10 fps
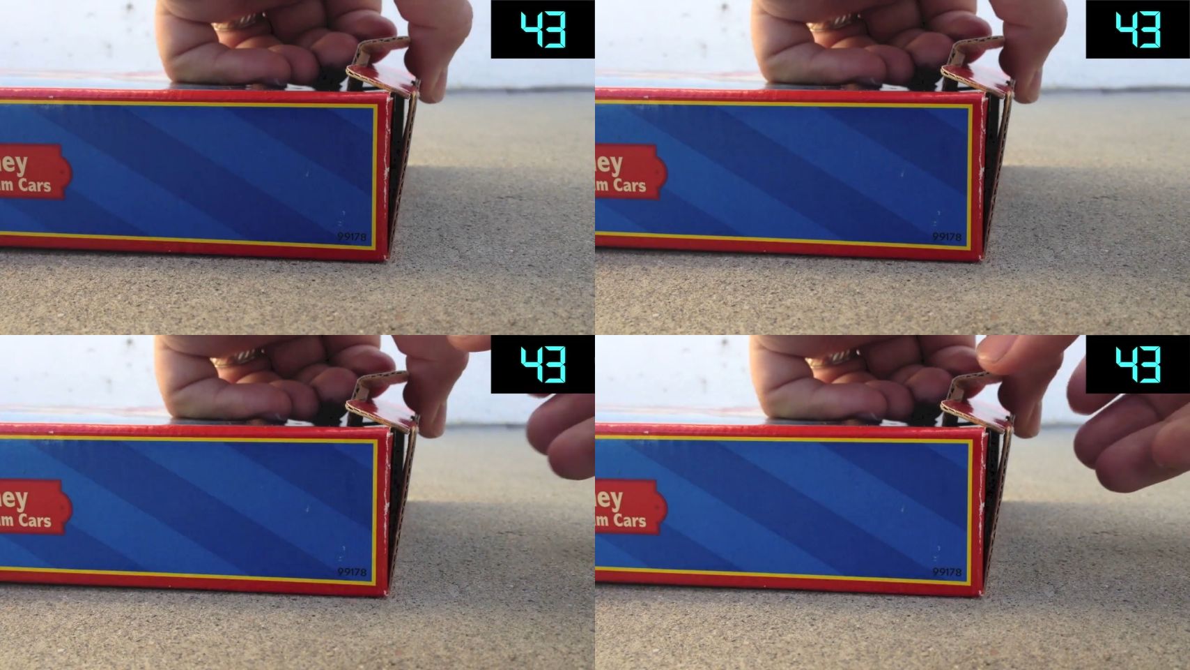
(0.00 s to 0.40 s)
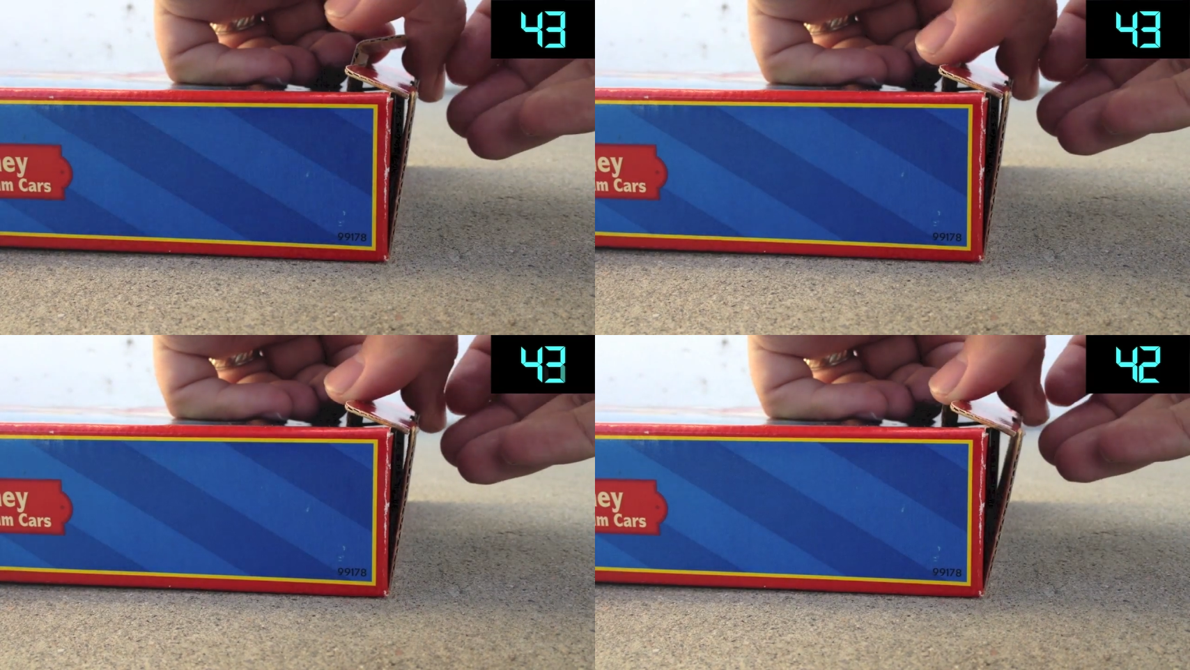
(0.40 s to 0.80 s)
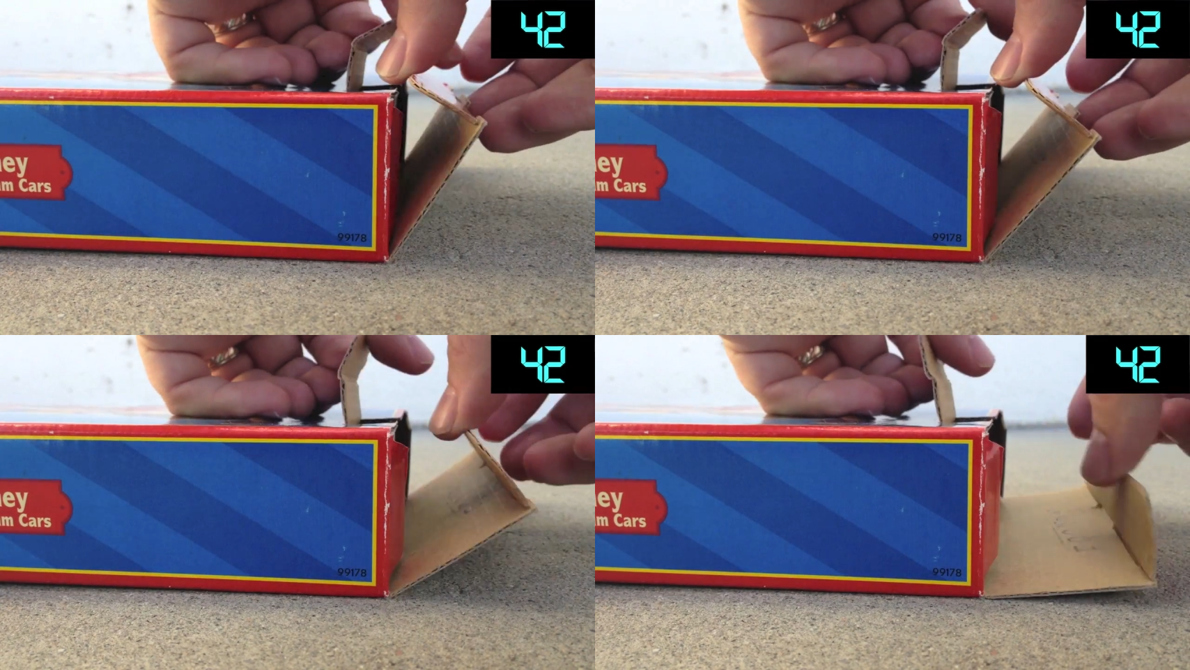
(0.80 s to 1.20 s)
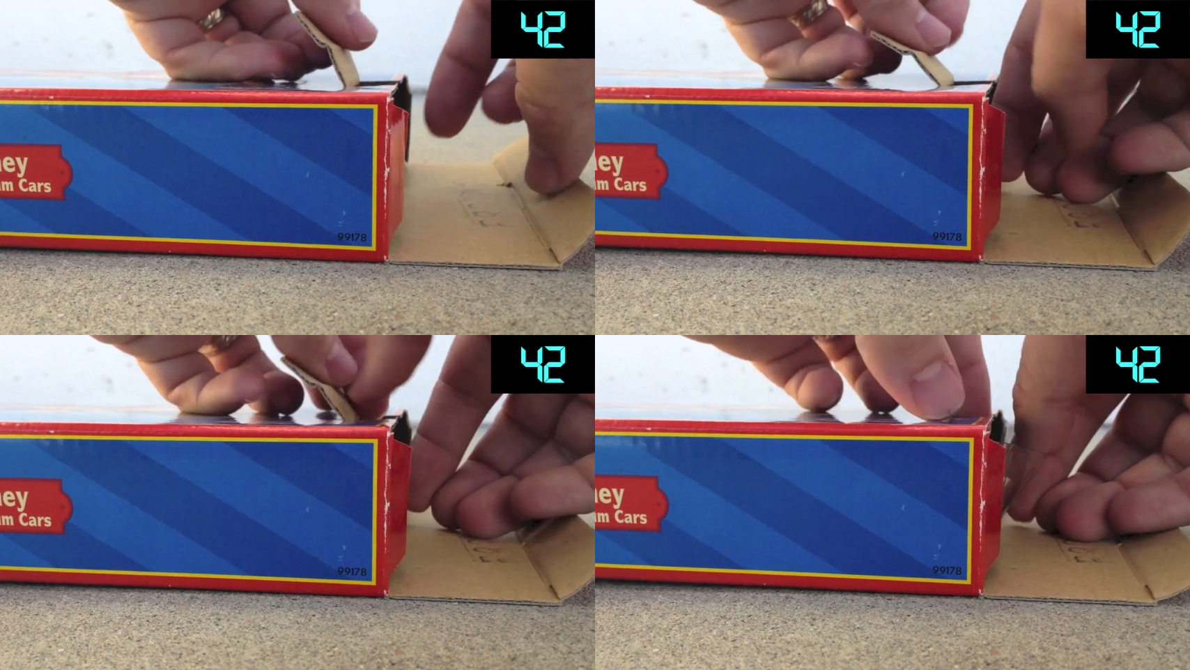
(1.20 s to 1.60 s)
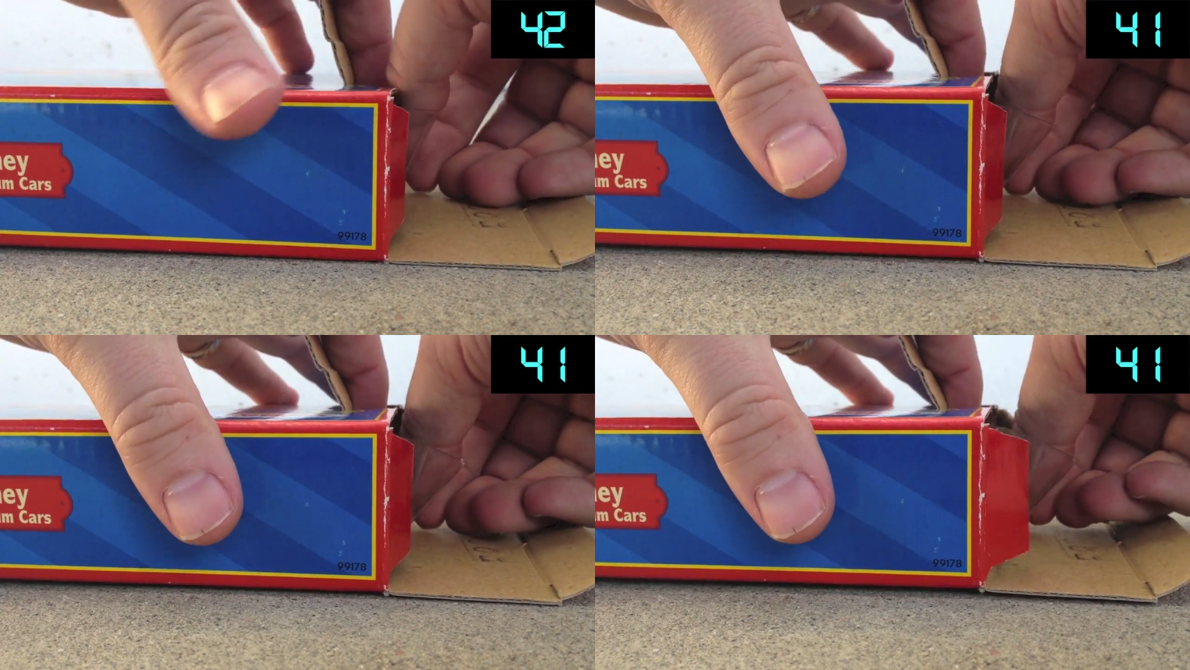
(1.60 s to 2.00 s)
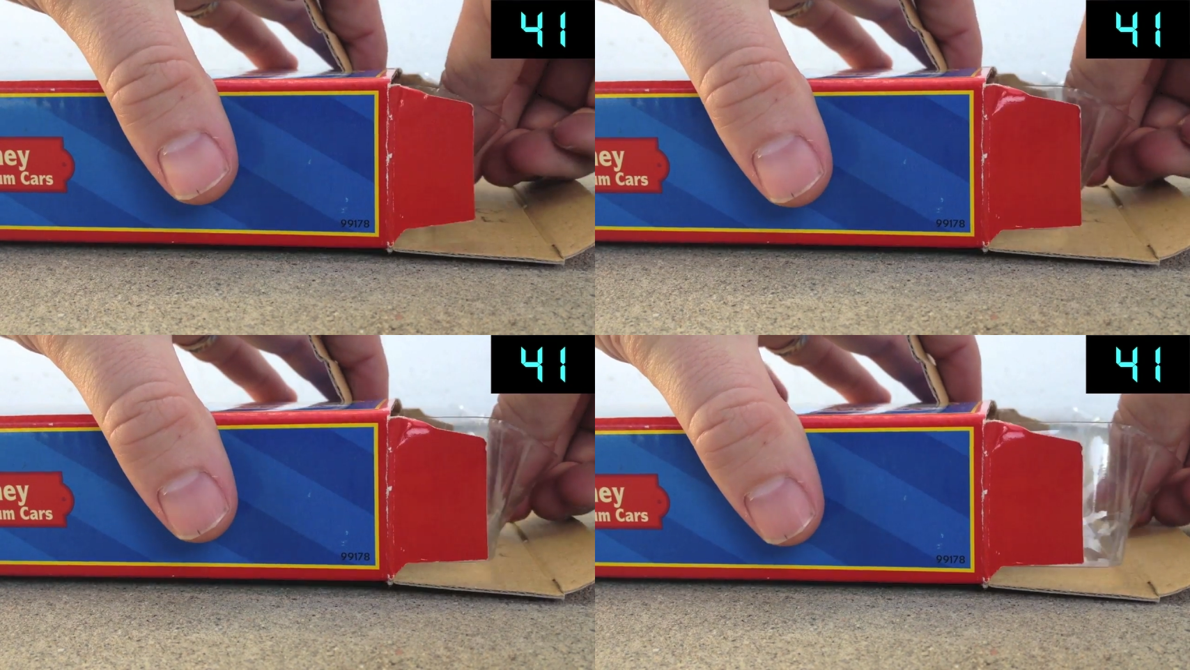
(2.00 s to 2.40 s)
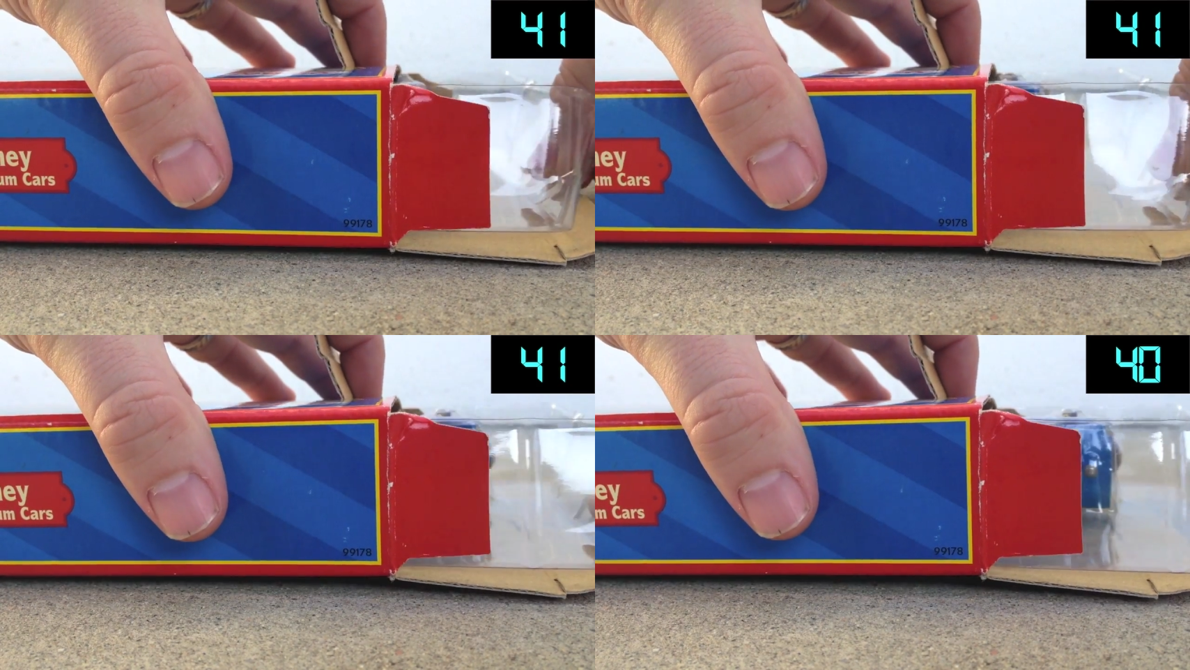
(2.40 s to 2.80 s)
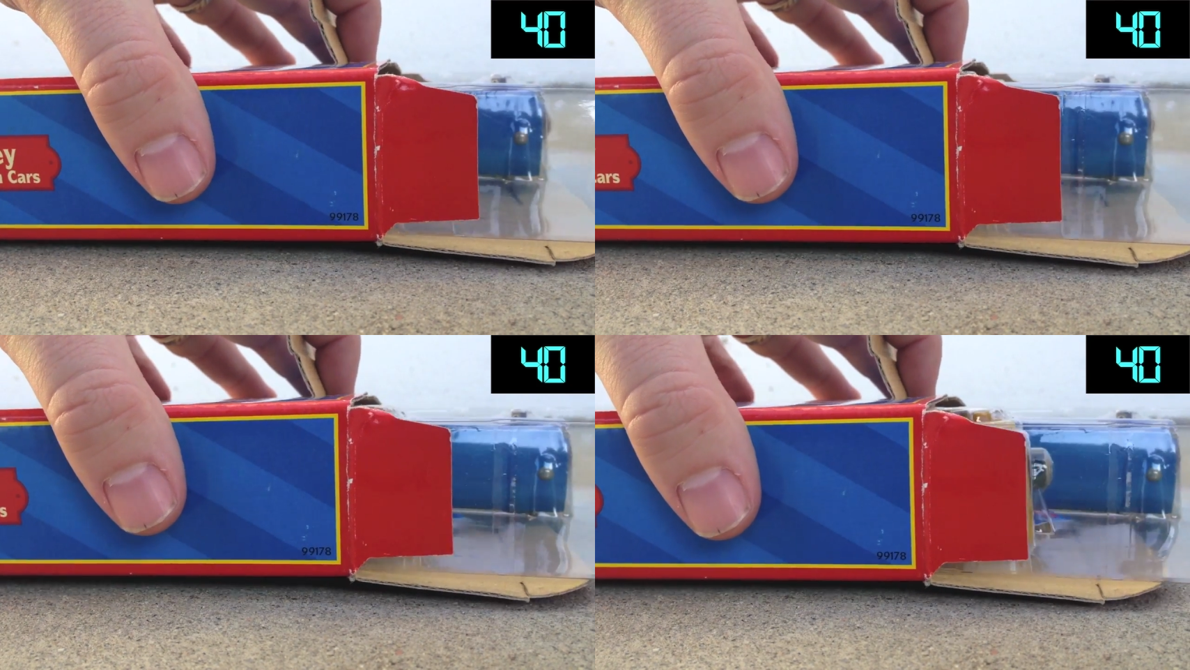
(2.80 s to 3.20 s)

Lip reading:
[unreadable: no face in view]